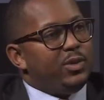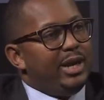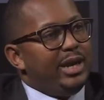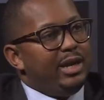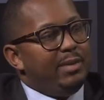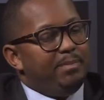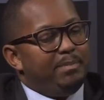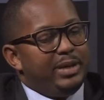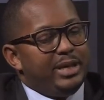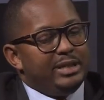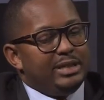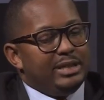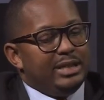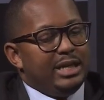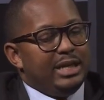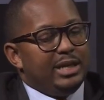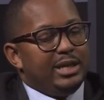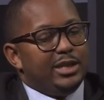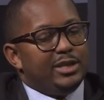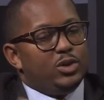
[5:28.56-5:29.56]
created budget
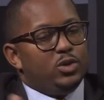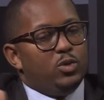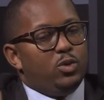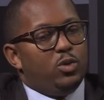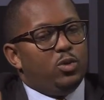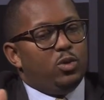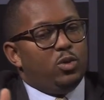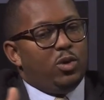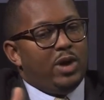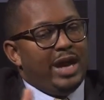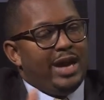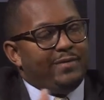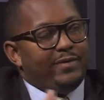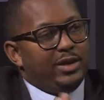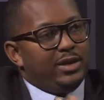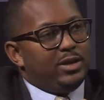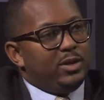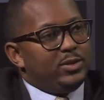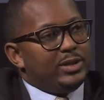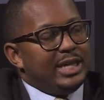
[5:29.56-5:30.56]
delegates who
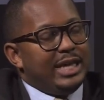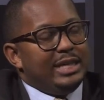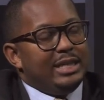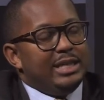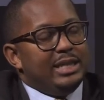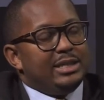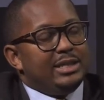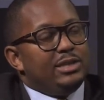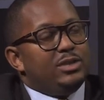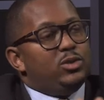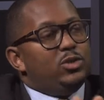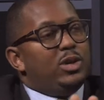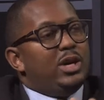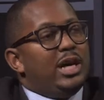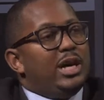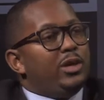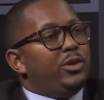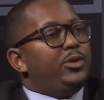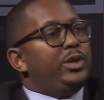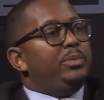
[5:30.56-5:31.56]
crafted those ideas into
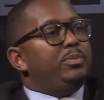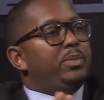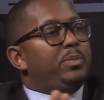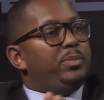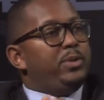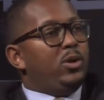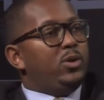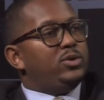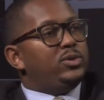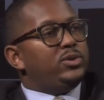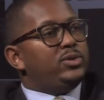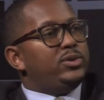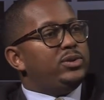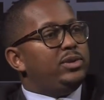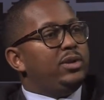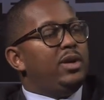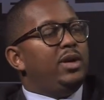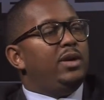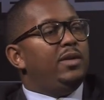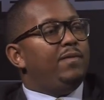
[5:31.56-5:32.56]
concrete
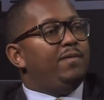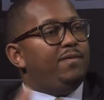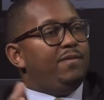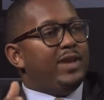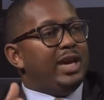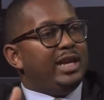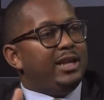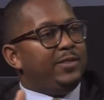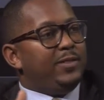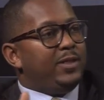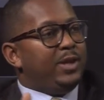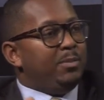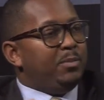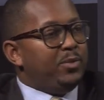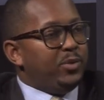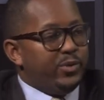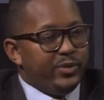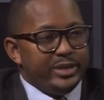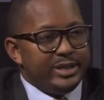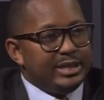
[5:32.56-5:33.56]
proposals, vetted
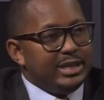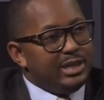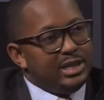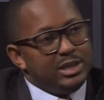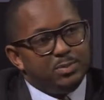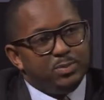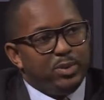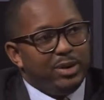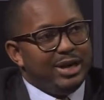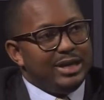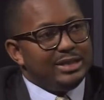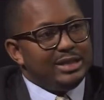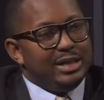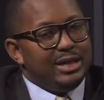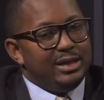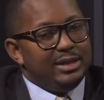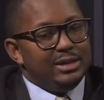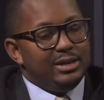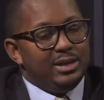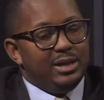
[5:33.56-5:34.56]
them through the city's
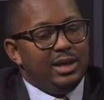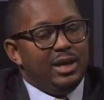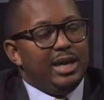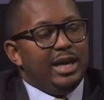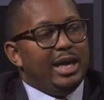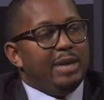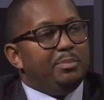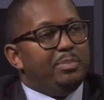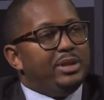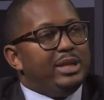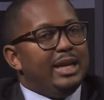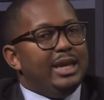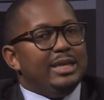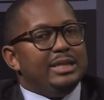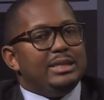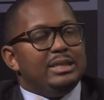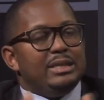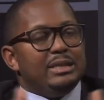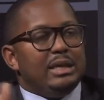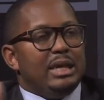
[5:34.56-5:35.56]
process, and
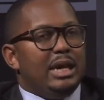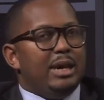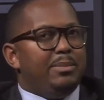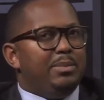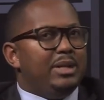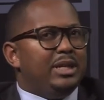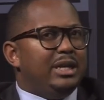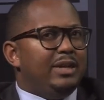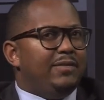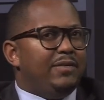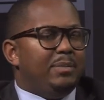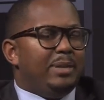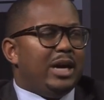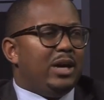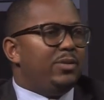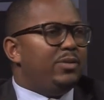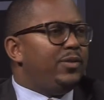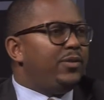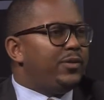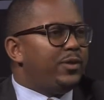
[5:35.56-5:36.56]
placed, I believe,
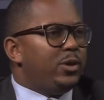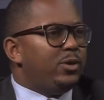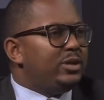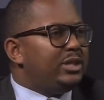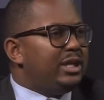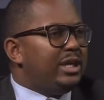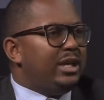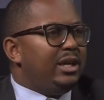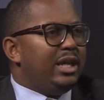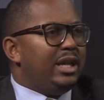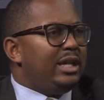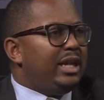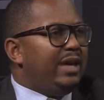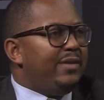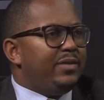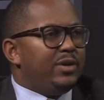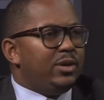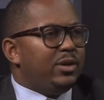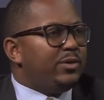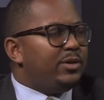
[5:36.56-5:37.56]
about
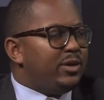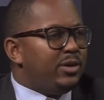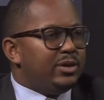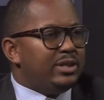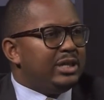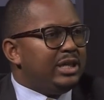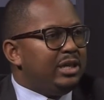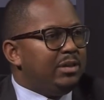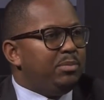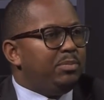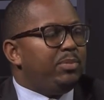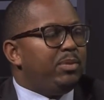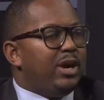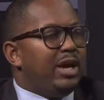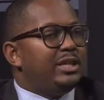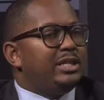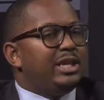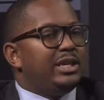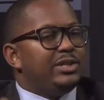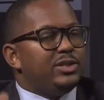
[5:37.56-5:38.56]
11 or 13
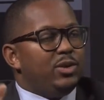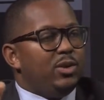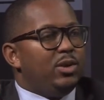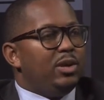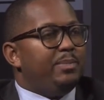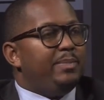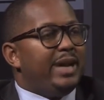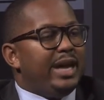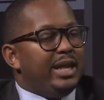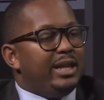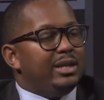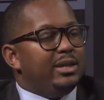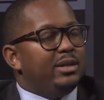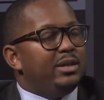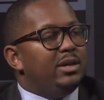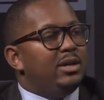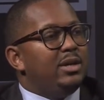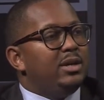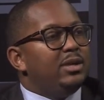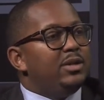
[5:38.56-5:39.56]
projects on a ballot.
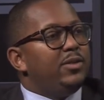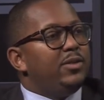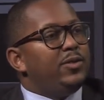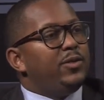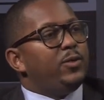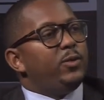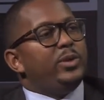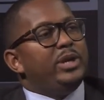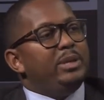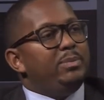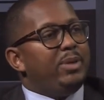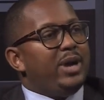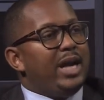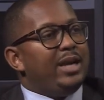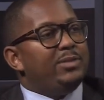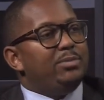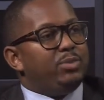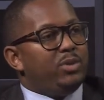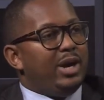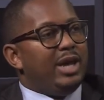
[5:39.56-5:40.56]
Three
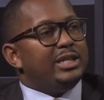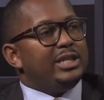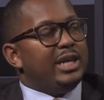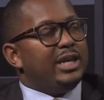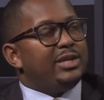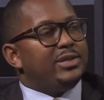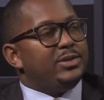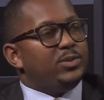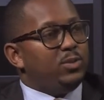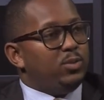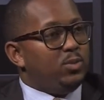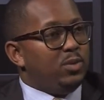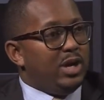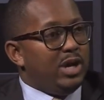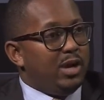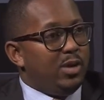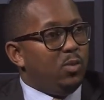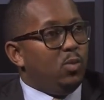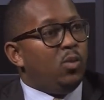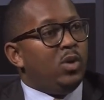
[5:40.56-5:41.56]
projects
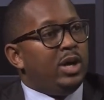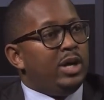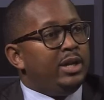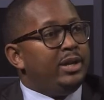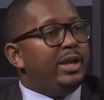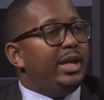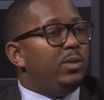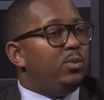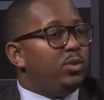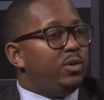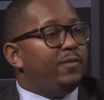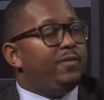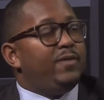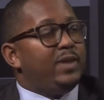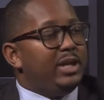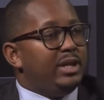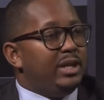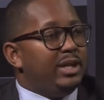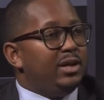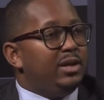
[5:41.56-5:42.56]
won and were
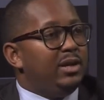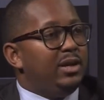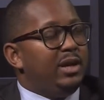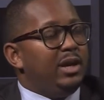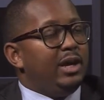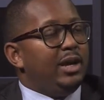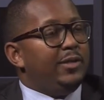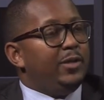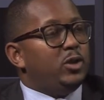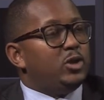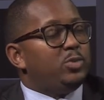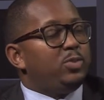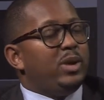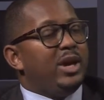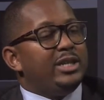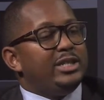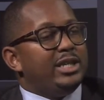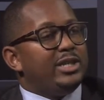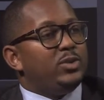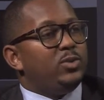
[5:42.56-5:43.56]
funded. And those
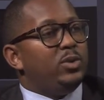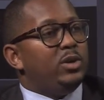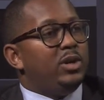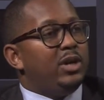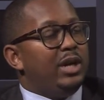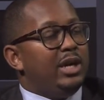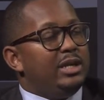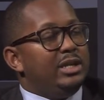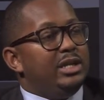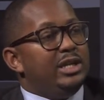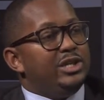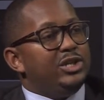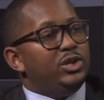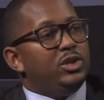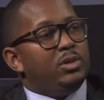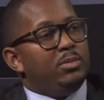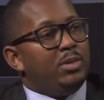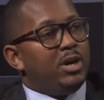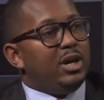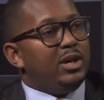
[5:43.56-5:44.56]
projects were a
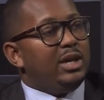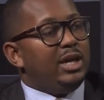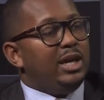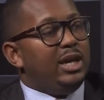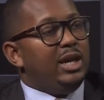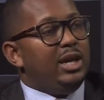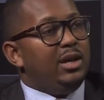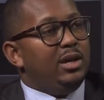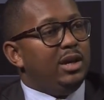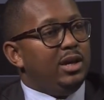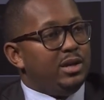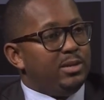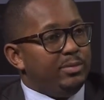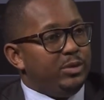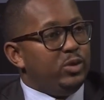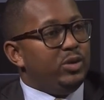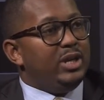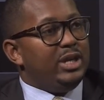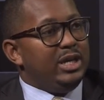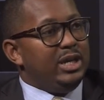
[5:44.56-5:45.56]
digital marquee, a
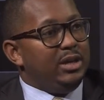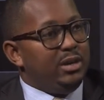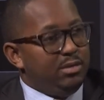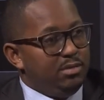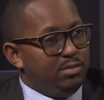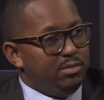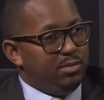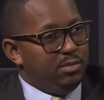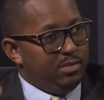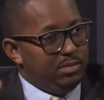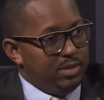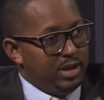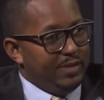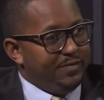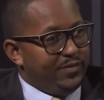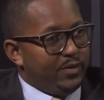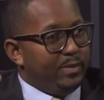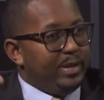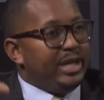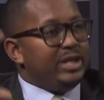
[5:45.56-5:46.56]
community
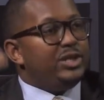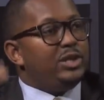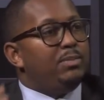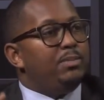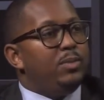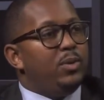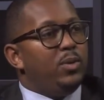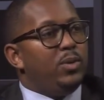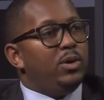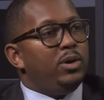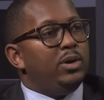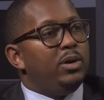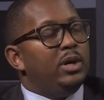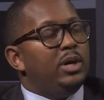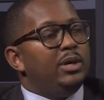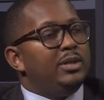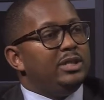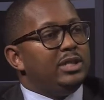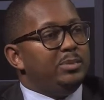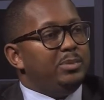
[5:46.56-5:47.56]
information board
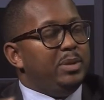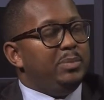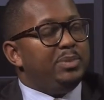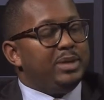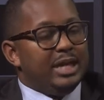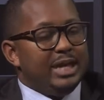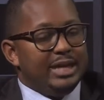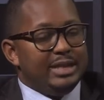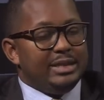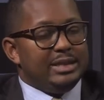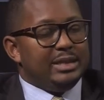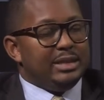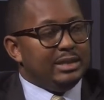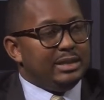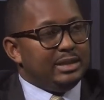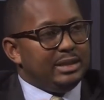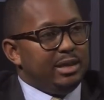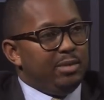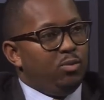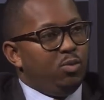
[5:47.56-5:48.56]
to be
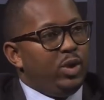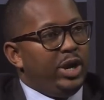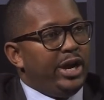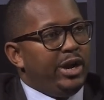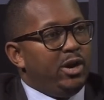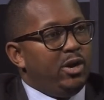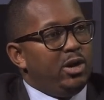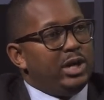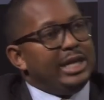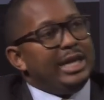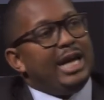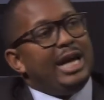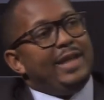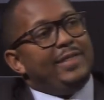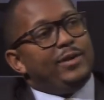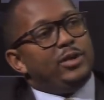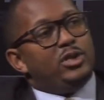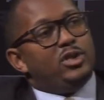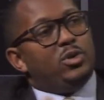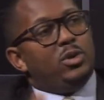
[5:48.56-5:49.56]
placed somewhere on
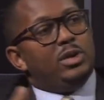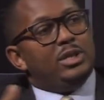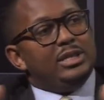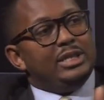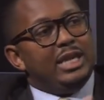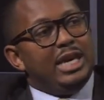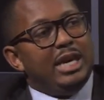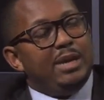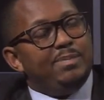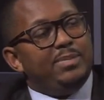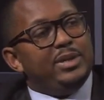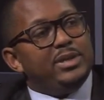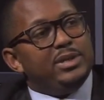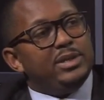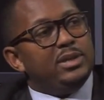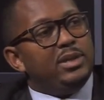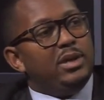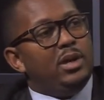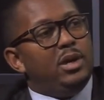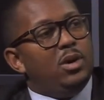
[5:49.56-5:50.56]
either Jordan's
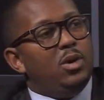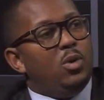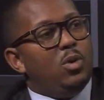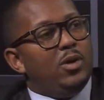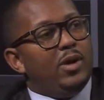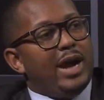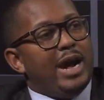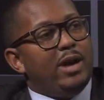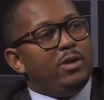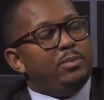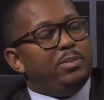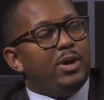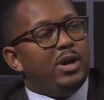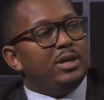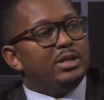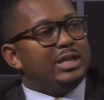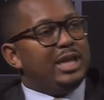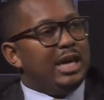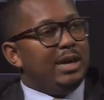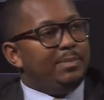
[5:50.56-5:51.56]
campus or Houghton
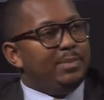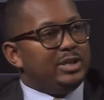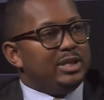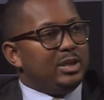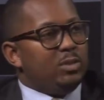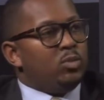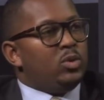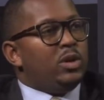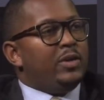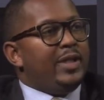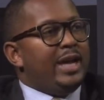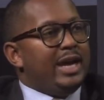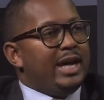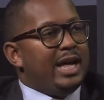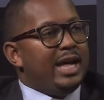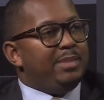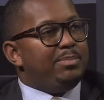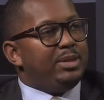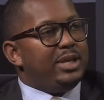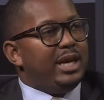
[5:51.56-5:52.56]
Park's campus, somewhere on that
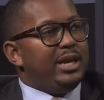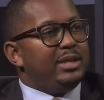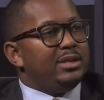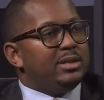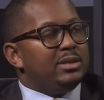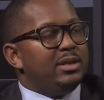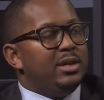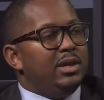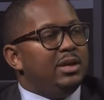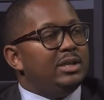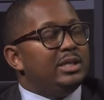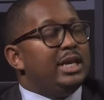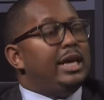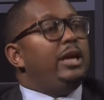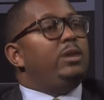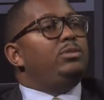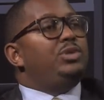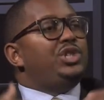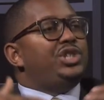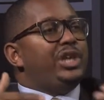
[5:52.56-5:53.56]
complex to
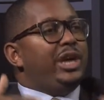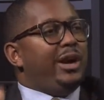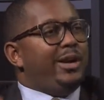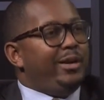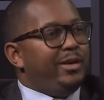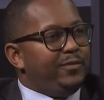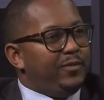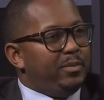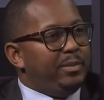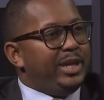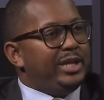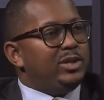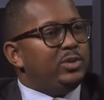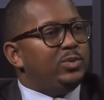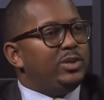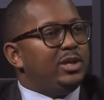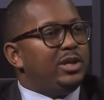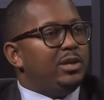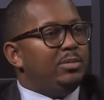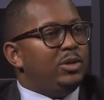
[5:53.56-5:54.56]
help share
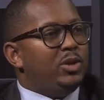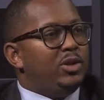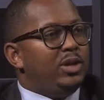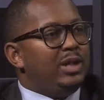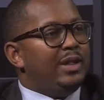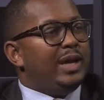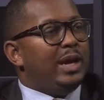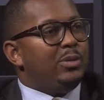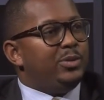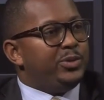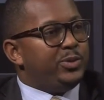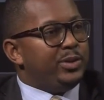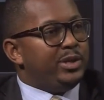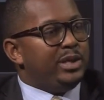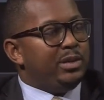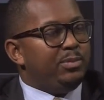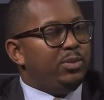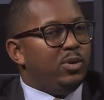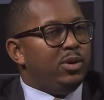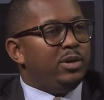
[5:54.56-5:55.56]
information with the community. That was
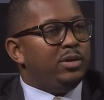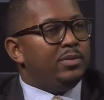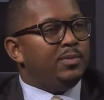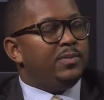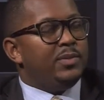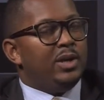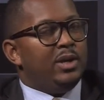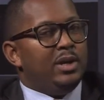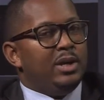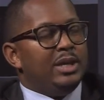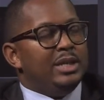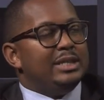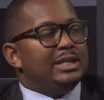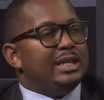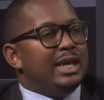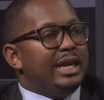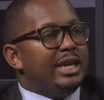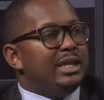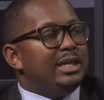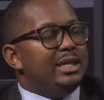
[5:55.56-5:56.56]
really important.
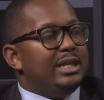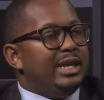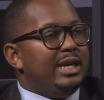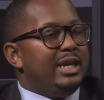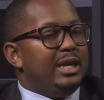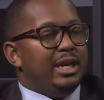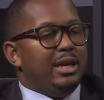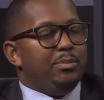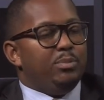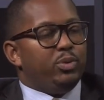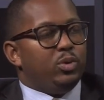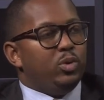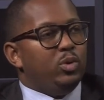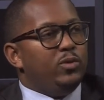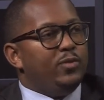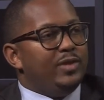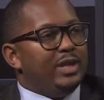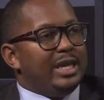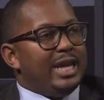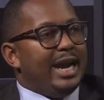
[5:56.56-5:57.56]
Secondly,
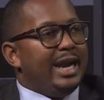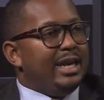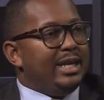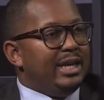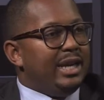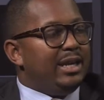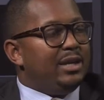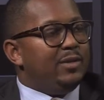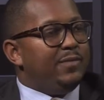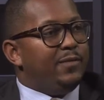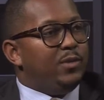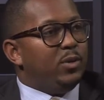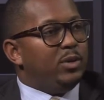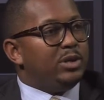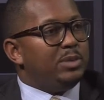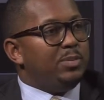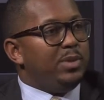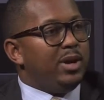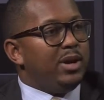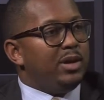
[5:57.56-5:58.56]
improved lighting at
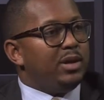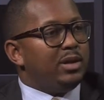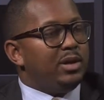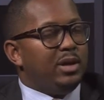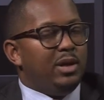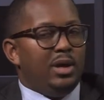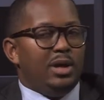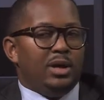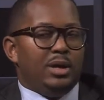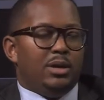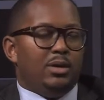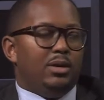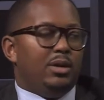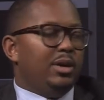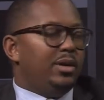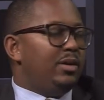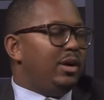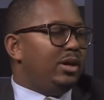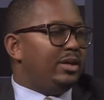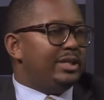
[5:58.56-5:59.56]
DeForest Park.
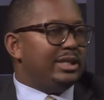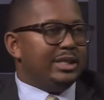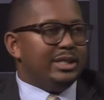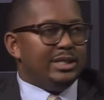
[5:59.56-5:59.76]
Our